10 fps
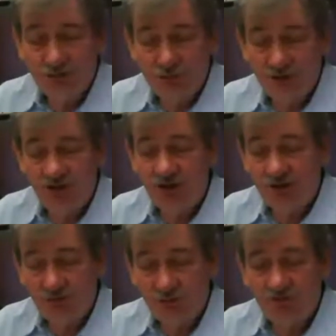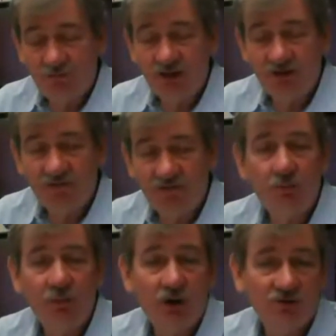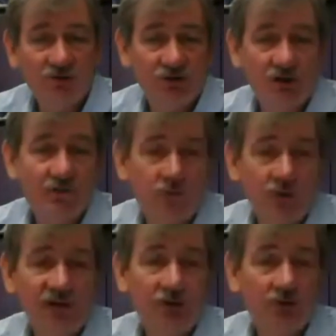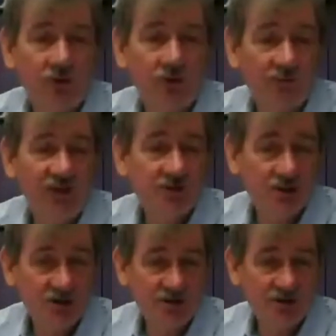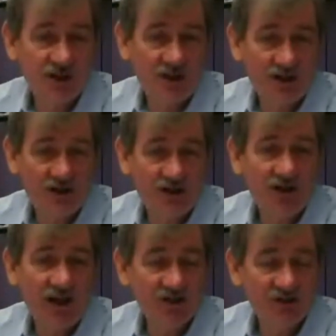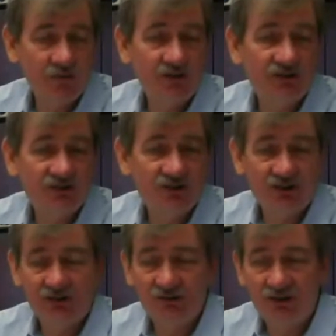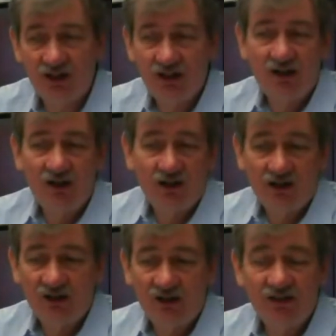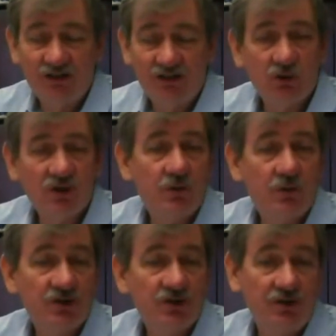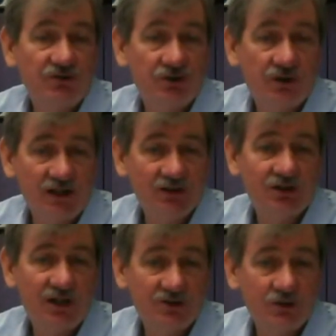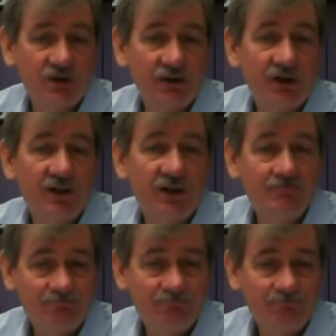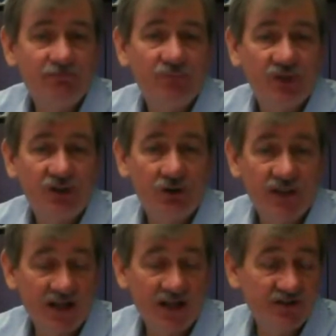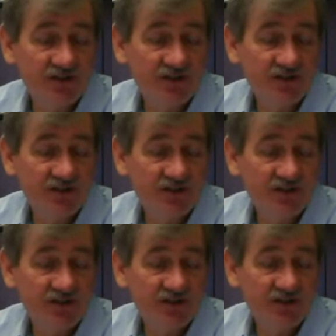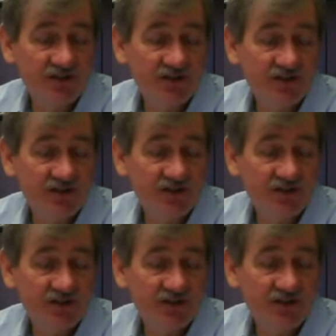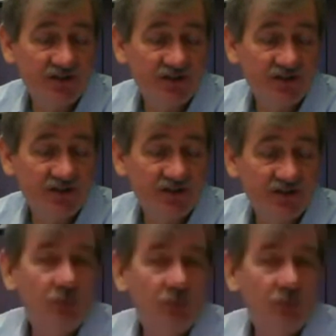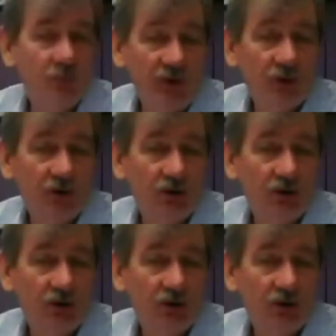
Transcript: we've been developing all sorts of really cool features and enhancements, and it does what it's supposed to do. So that's really good. So that's our new tools, and the new tools come with training.